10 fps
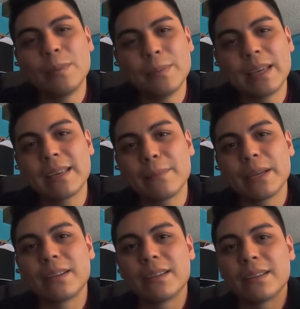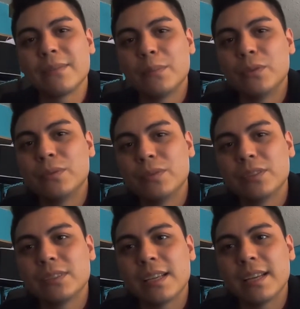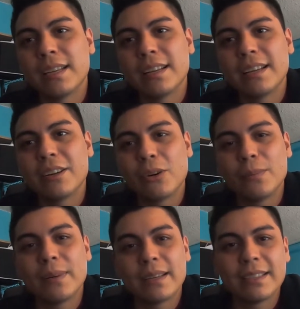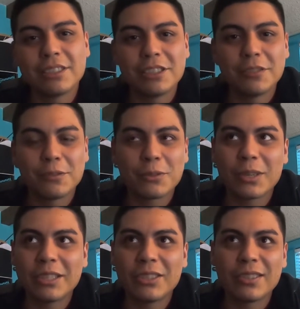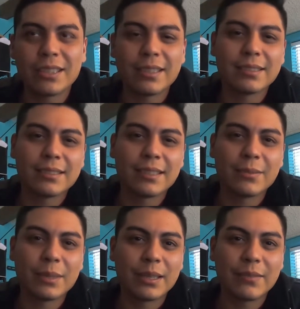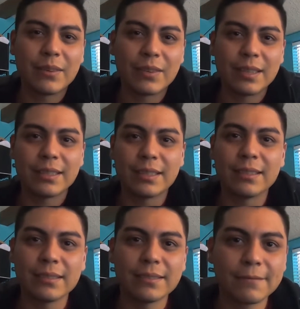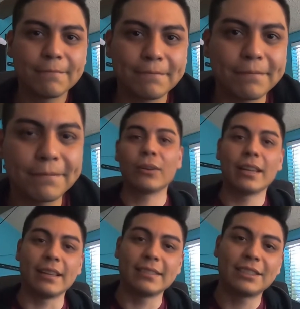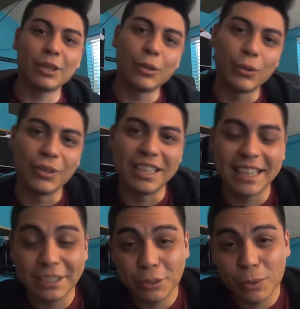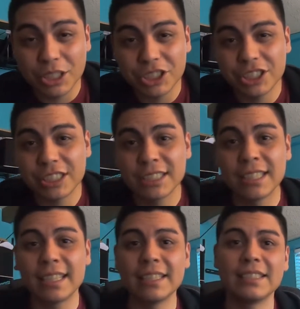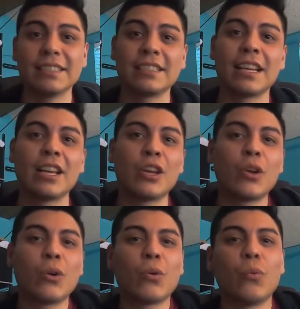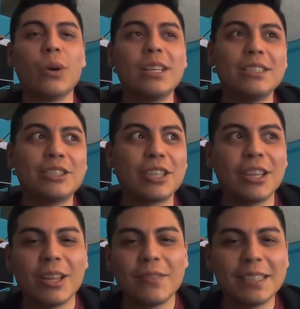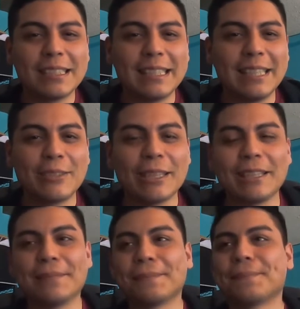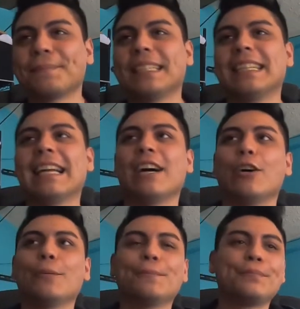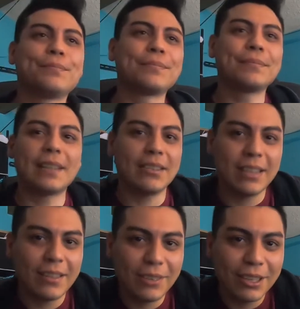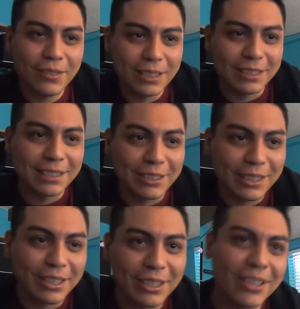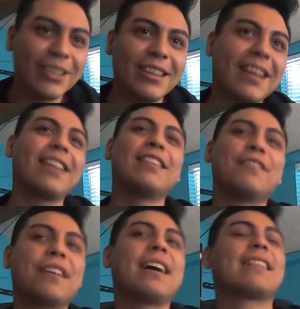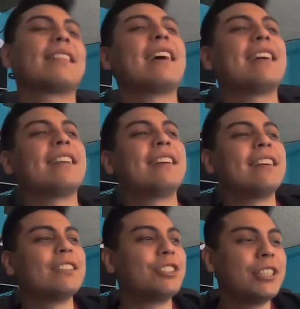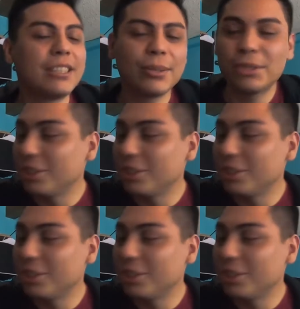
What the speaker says: be making bigger moves, and I hope I achieve greater things than what I've already done. Okay, so next question is, what is your gloving secret? Now, I don't have a gloving secret other than the fact that cheat